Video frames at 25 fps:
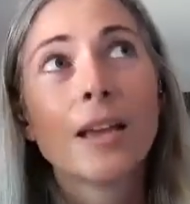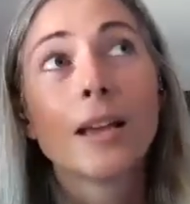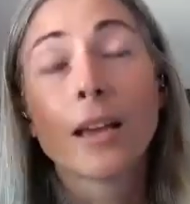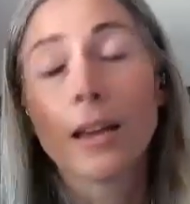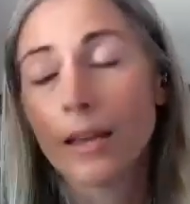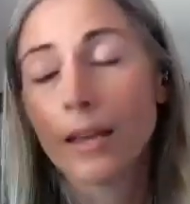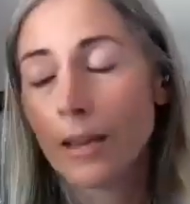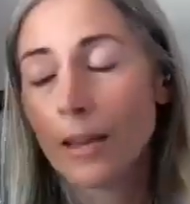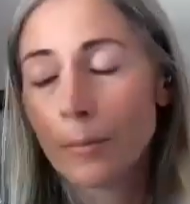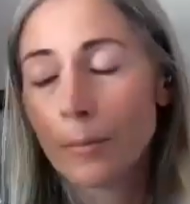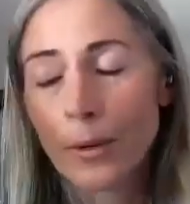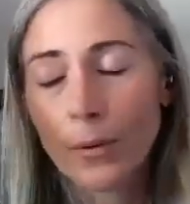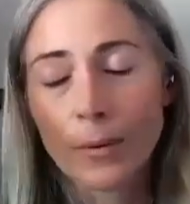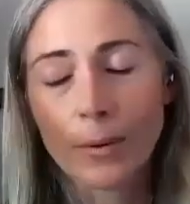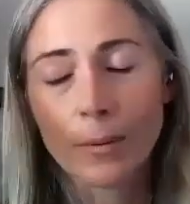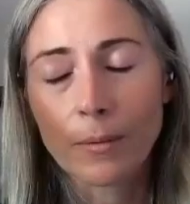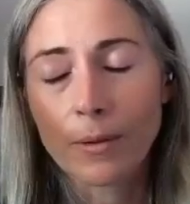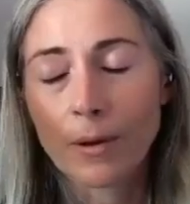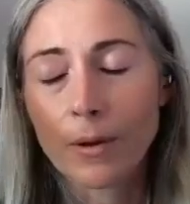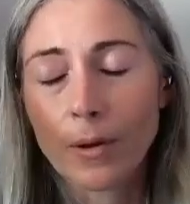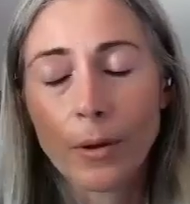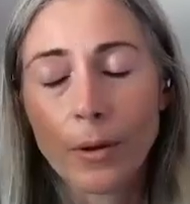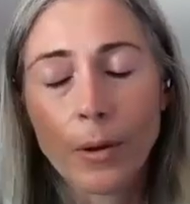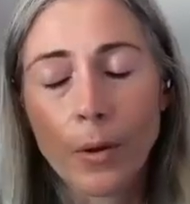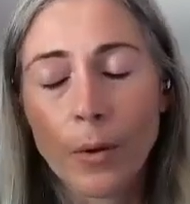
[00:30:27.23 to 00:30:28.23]
I keep
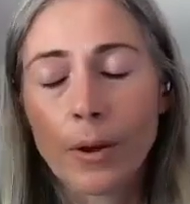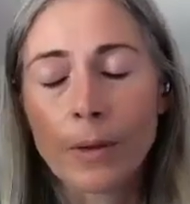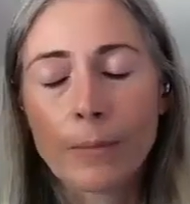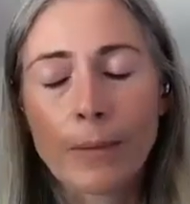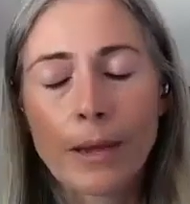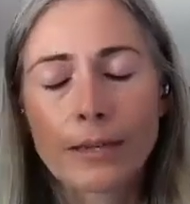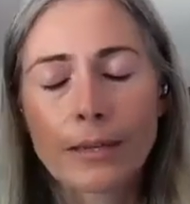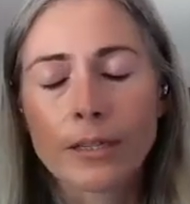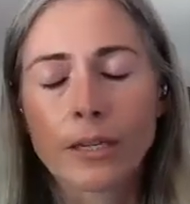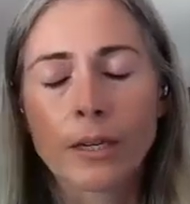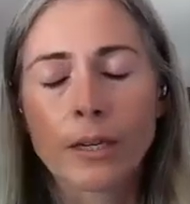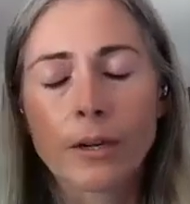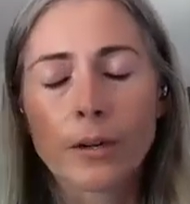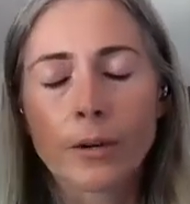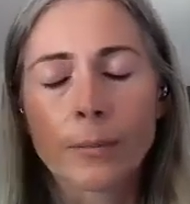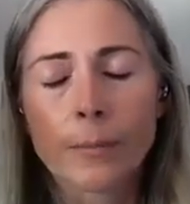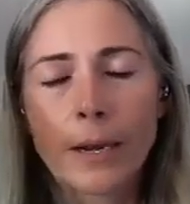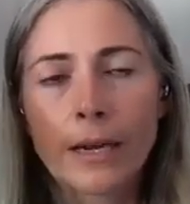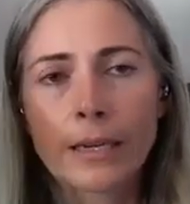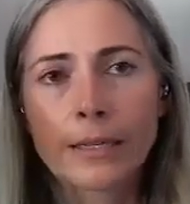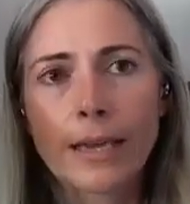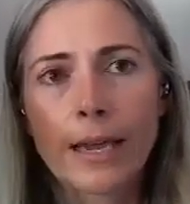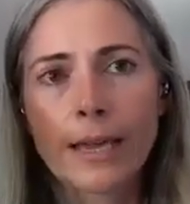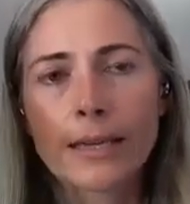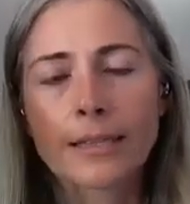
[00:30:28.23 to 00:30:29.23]
going back to your
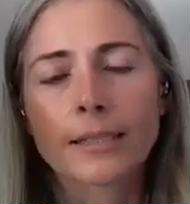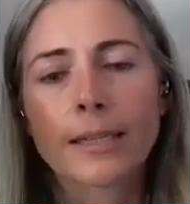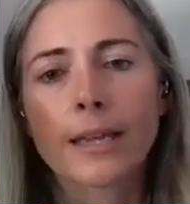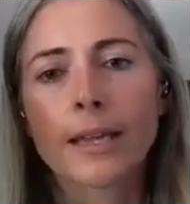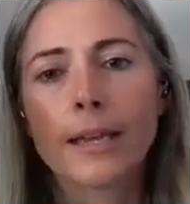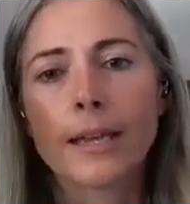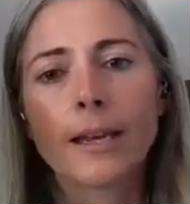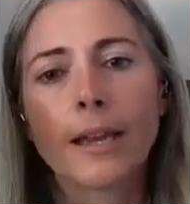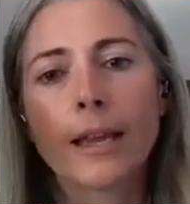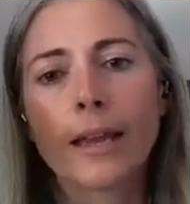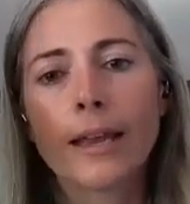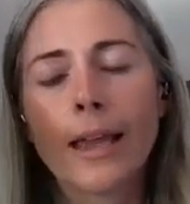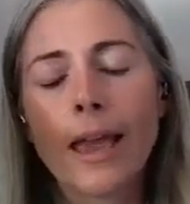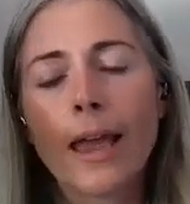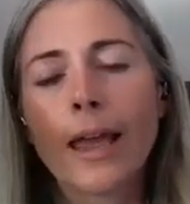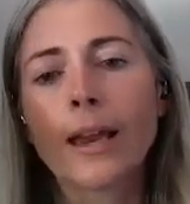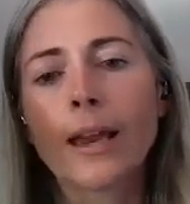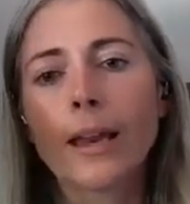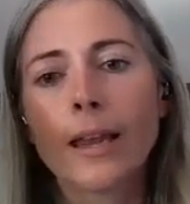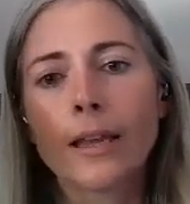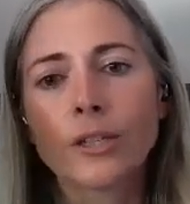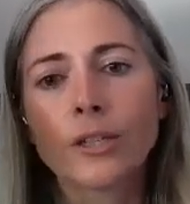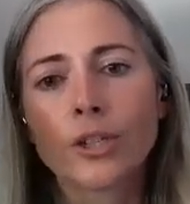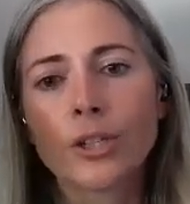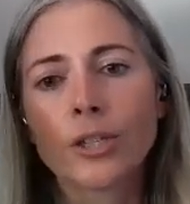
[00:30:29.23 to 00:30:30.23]
podcast. And
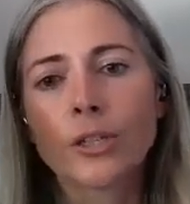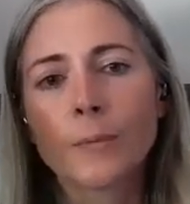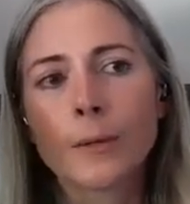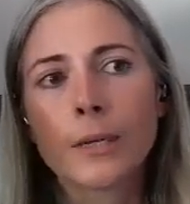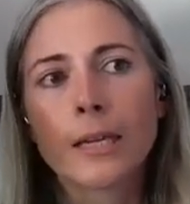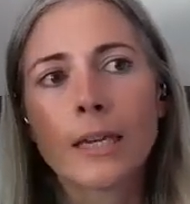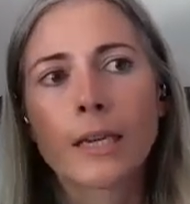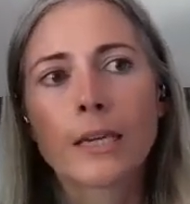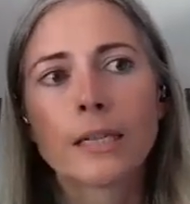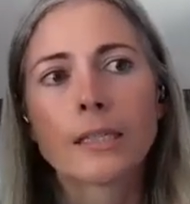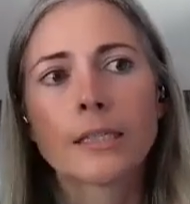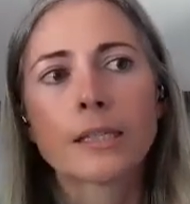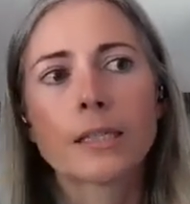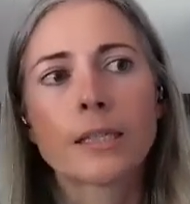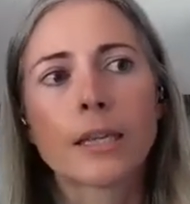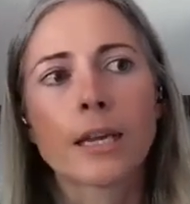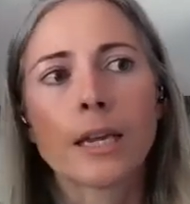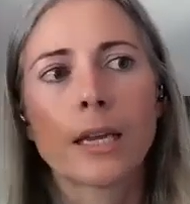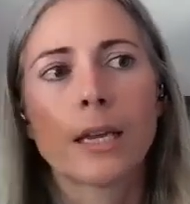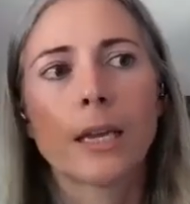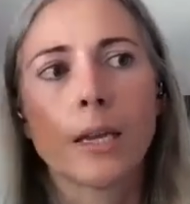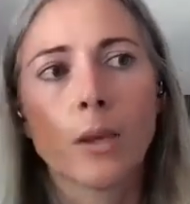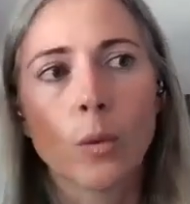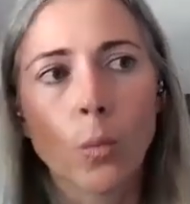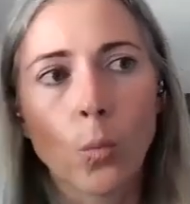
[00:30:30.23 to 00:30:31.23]
again, it's just because
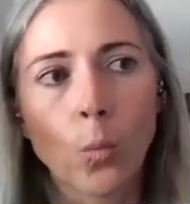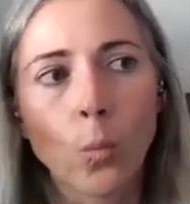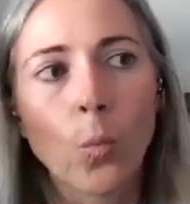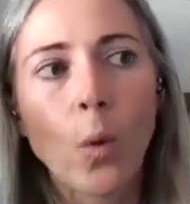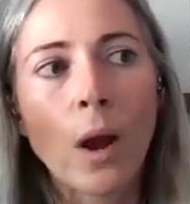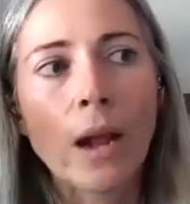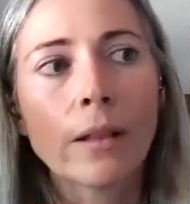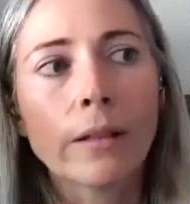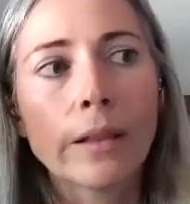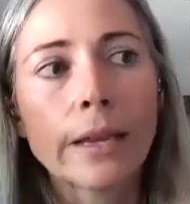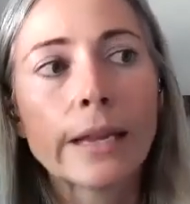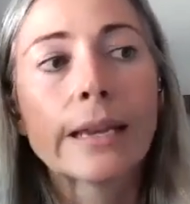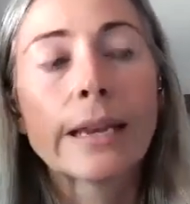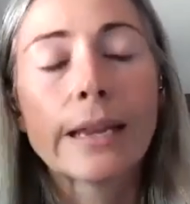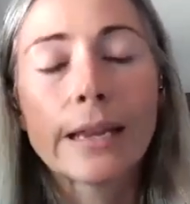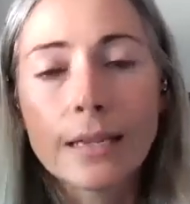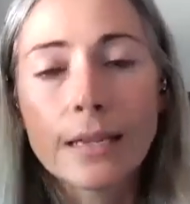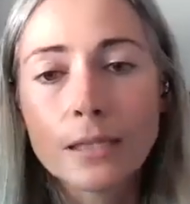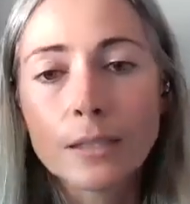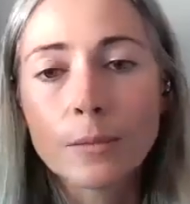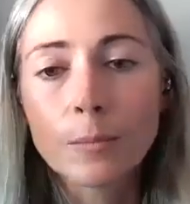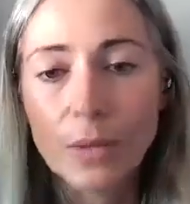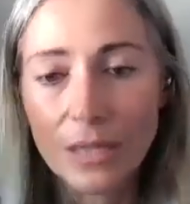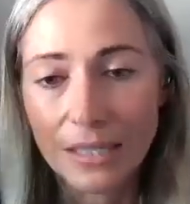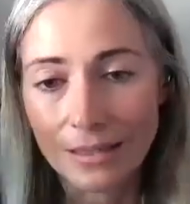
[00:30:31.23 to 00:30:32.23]
while it
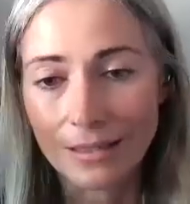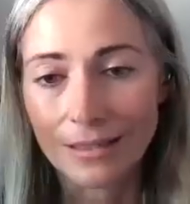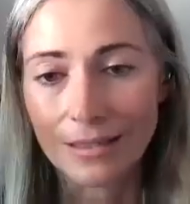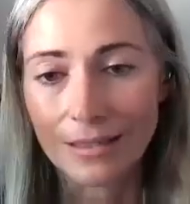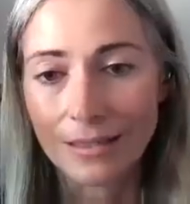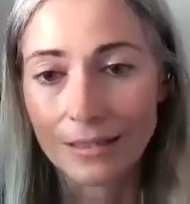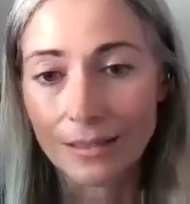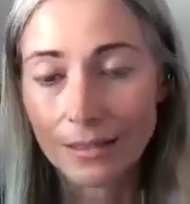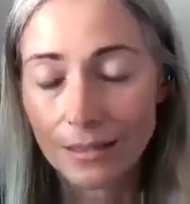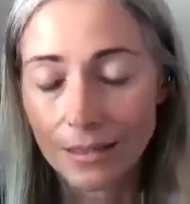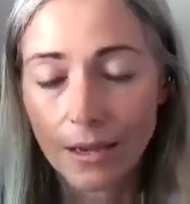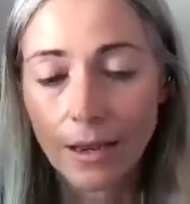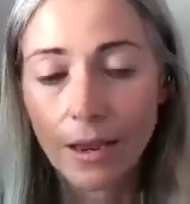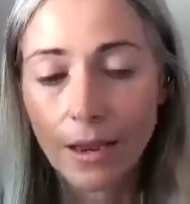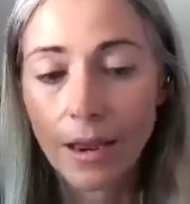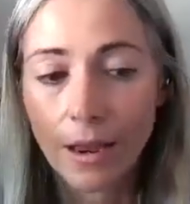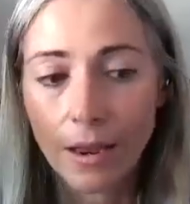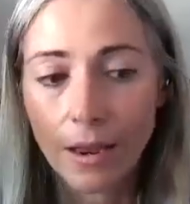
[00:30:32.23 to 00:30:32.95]
is business,